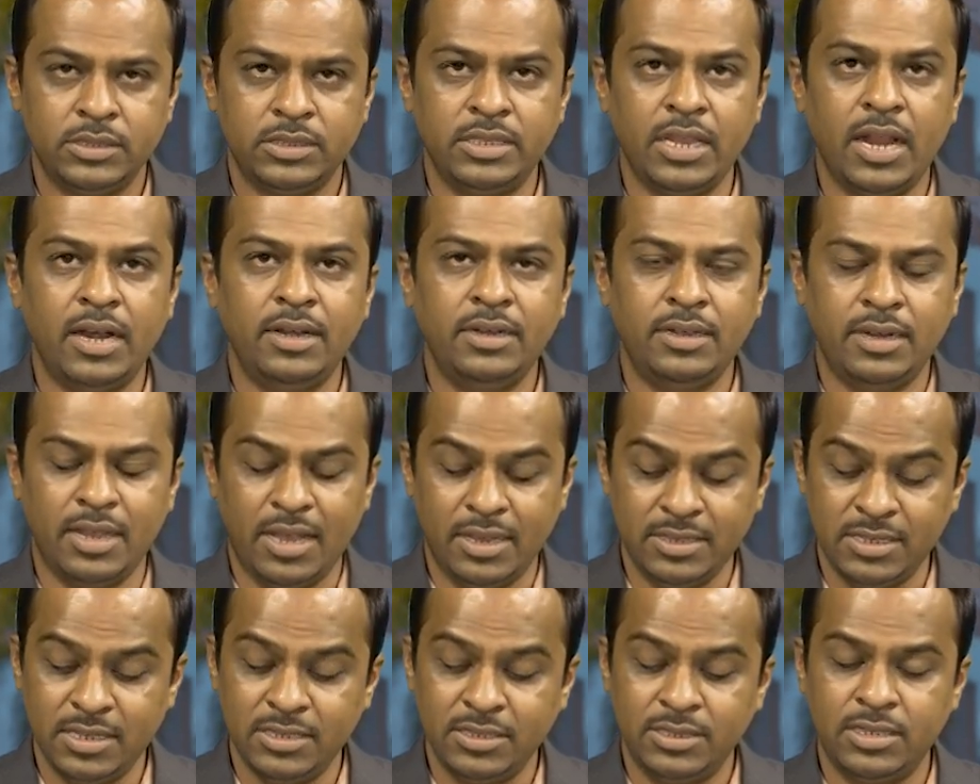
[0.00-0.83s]
that
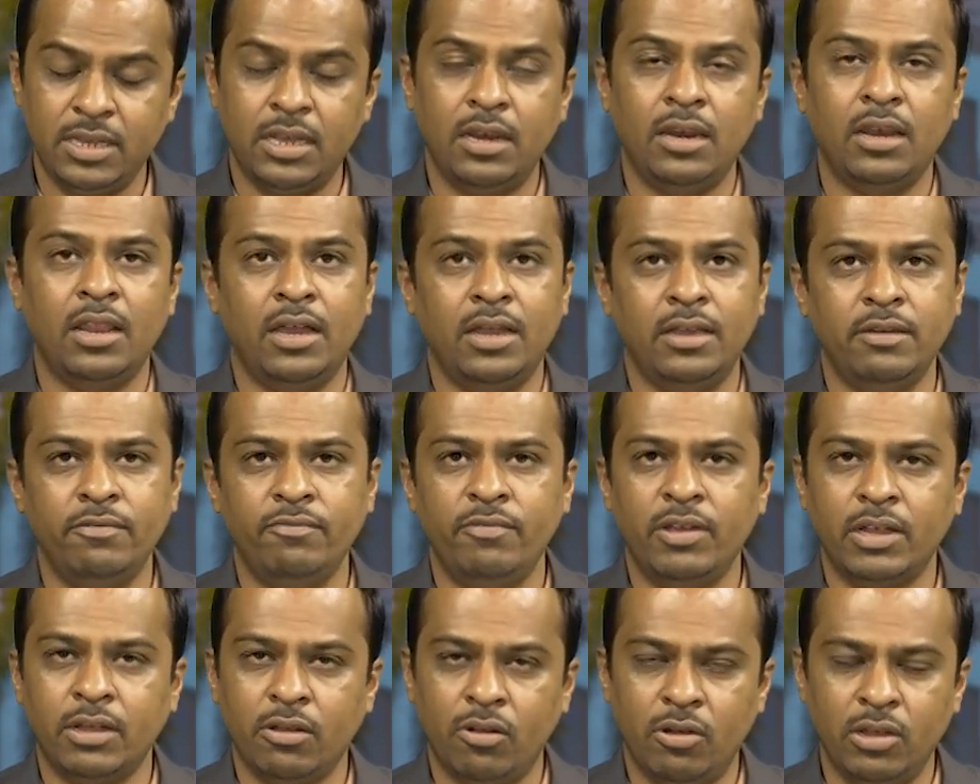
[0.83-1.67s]
tangential line
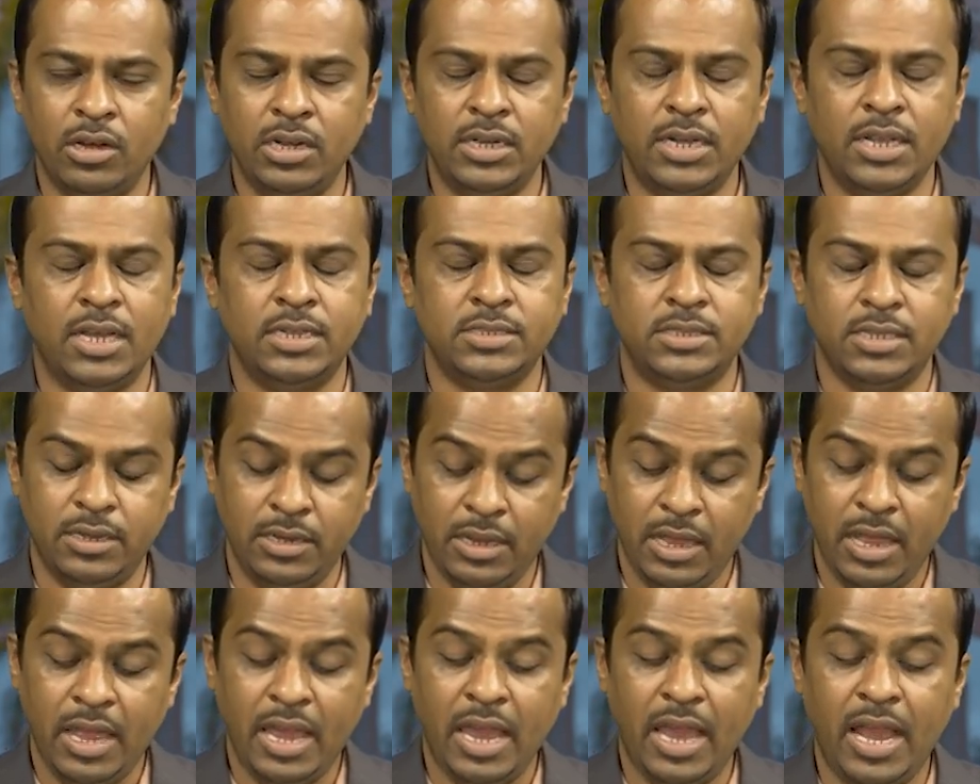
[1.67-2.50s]
we call it as
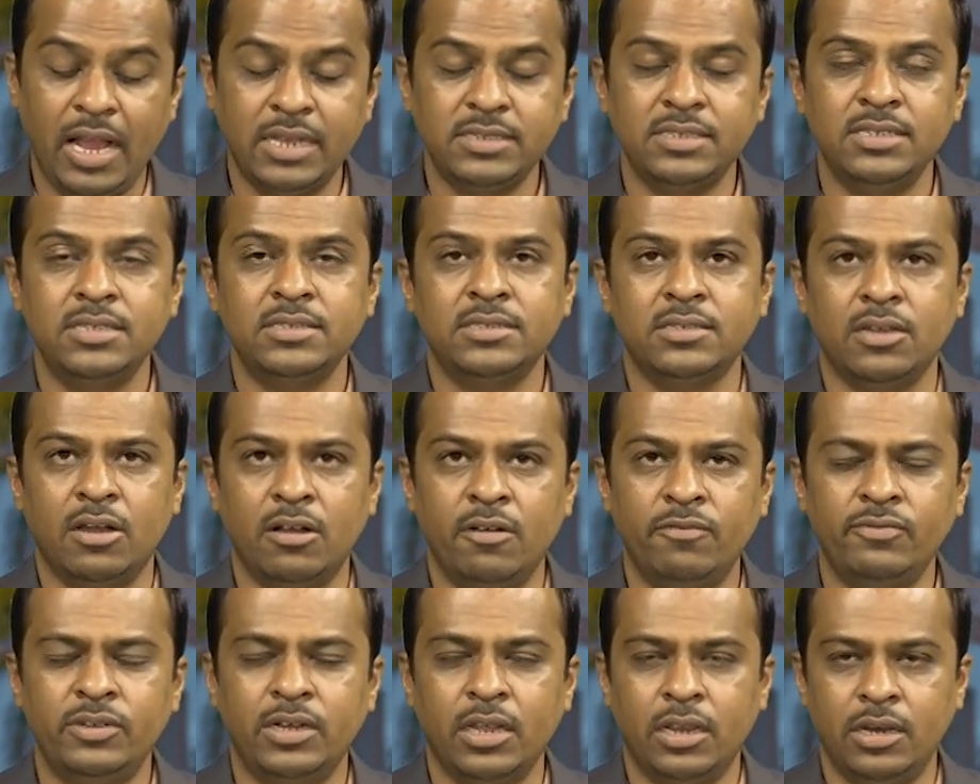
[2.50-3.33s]
an axis
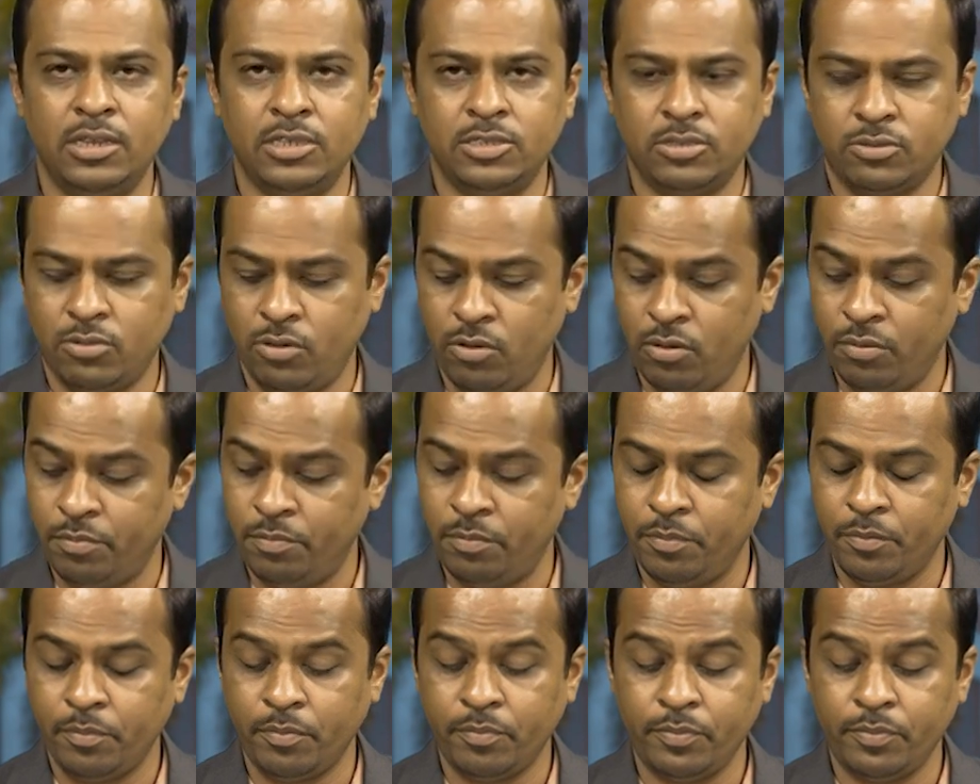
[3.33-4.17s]
of telescope.